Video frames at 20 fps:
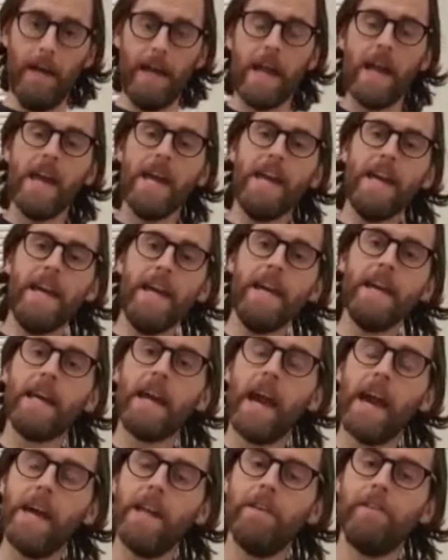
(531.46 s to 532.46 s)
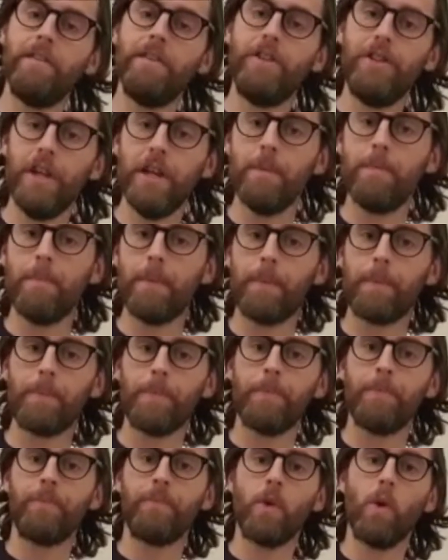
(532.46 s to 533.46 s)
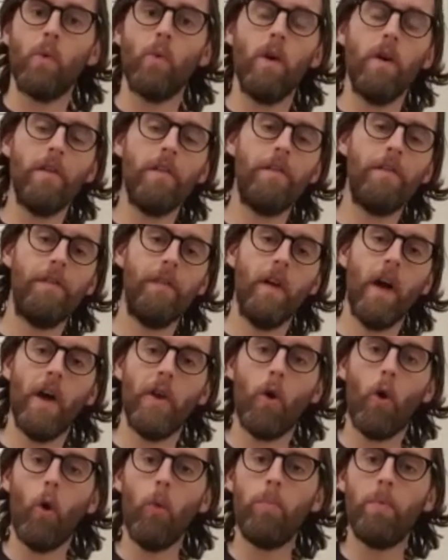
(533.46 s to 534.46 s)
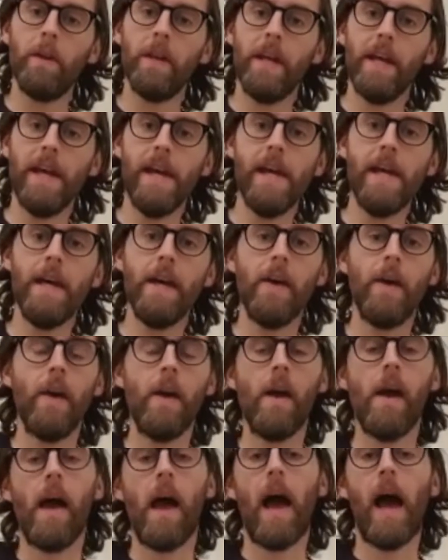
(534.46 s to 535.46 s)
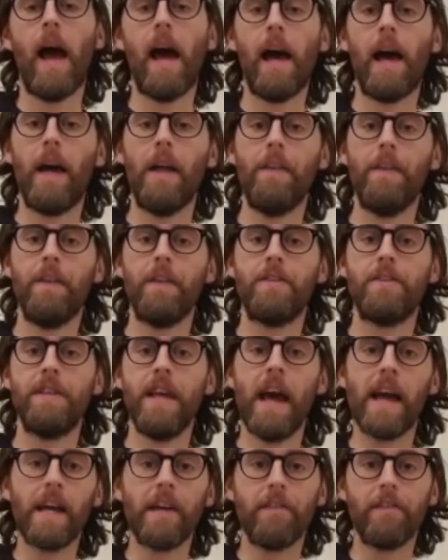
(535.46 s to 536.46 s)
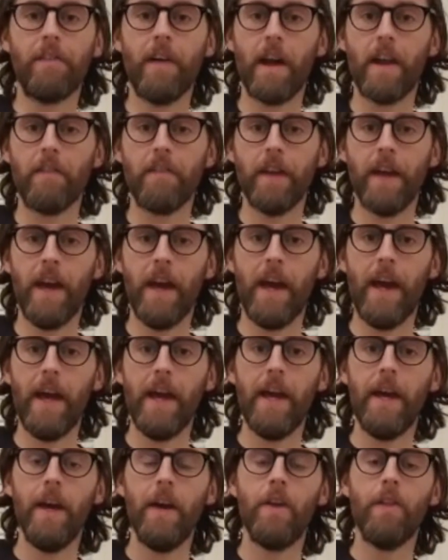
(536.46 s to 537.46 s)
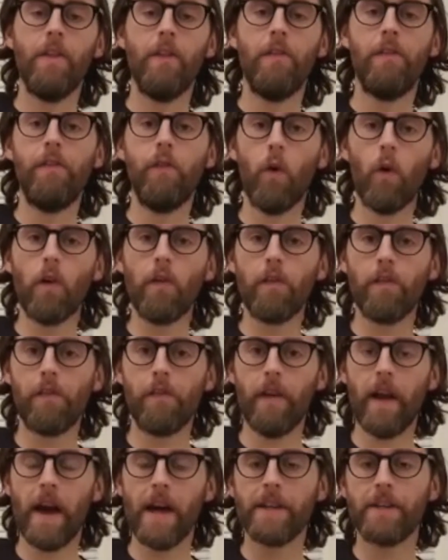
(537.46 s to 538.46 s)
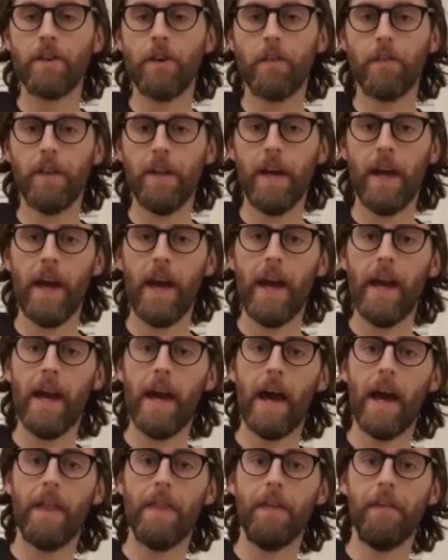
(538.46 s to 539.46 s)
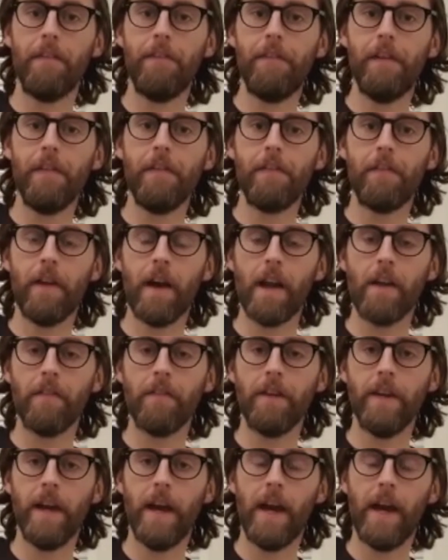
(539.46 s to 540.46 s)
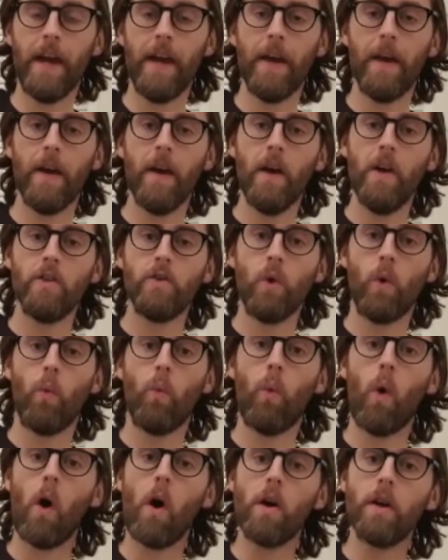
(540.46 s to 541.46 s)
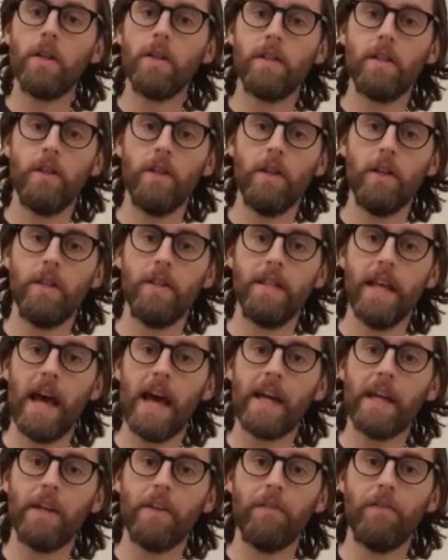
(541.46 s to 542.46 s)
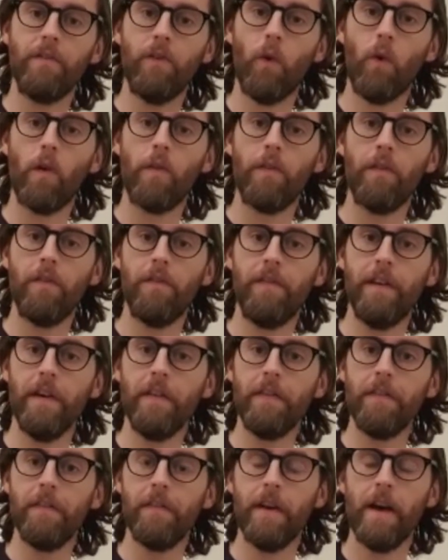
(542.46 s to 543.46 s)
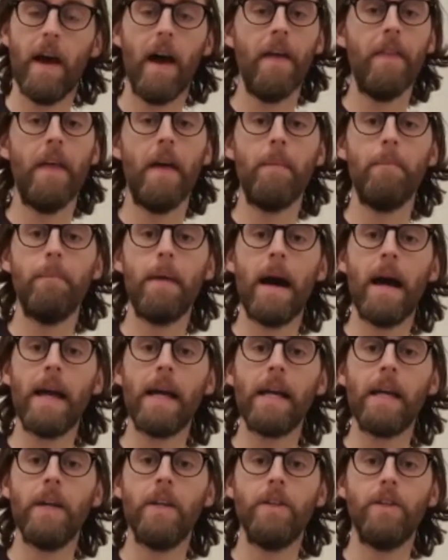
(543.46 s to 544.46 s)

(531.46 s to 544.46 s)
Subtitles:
E kind of shape with an open E and the 2nd fret of the A, the 4th fret of the A, and the 5th fret of the A. So it walks the 2nd, 4th, 5th, and then back to